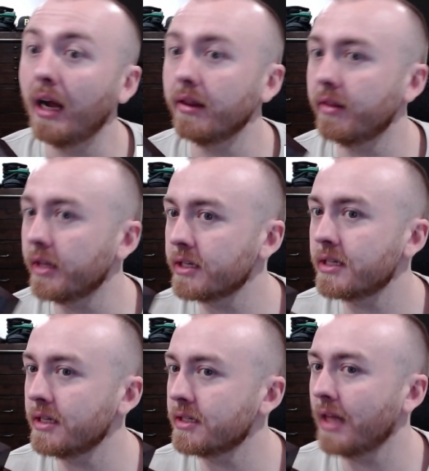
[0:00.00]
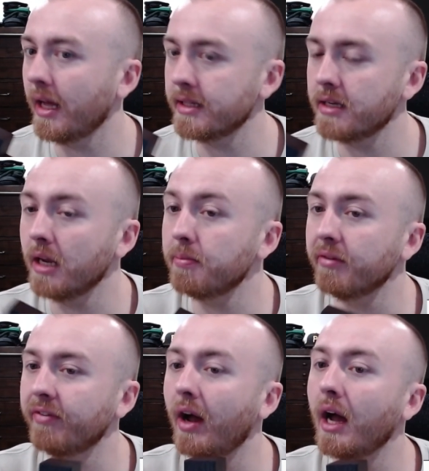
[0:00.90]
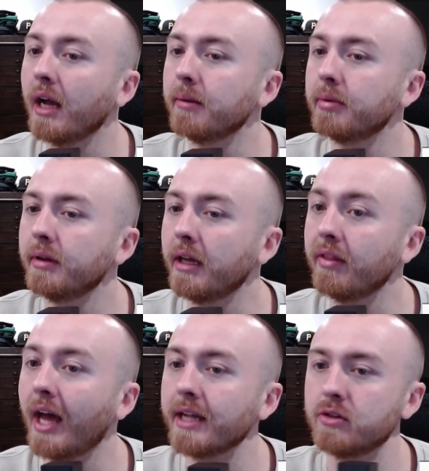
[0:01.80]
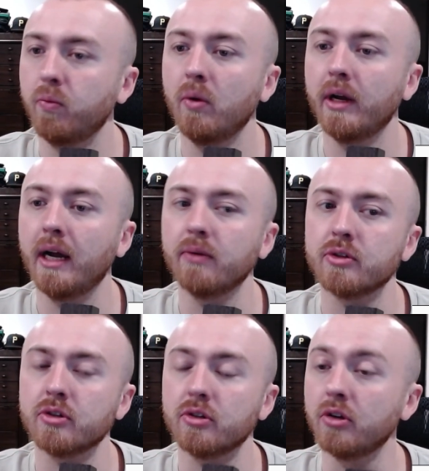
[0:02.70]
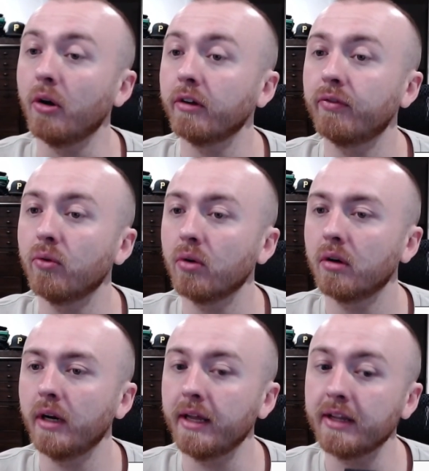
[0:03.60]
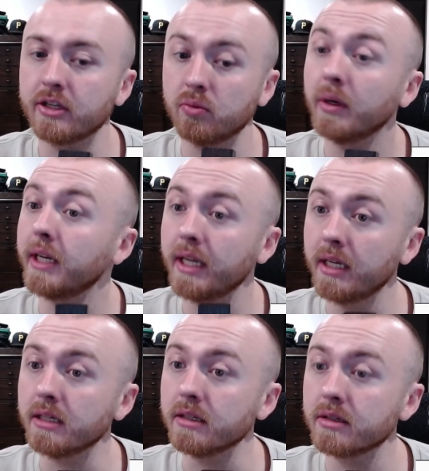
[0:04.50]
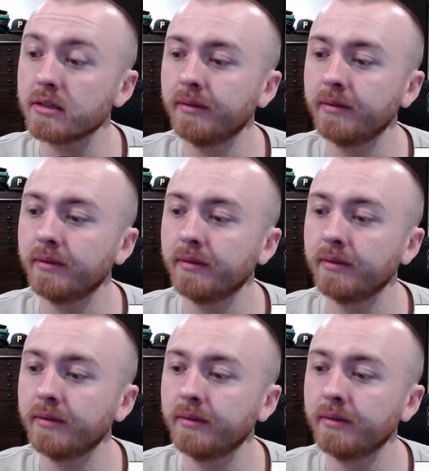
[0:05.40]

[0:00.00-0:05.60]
this is that type of vibe, and that's what I was going for, and that's what it is.